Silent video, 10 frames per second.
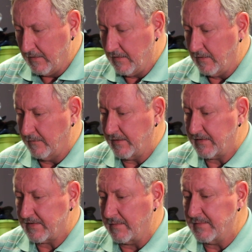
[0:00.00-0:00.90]
You know
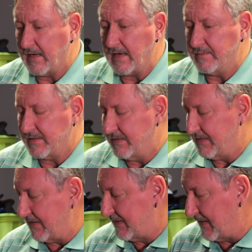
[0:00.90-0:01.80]
what? Sometimes
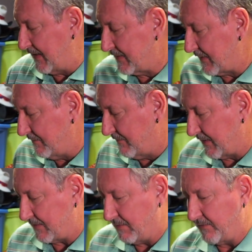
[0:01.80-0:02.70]
these things
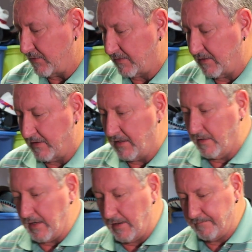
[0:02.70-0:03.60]
must be worked on
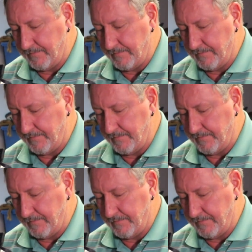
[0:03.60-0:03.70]
here. Yeah.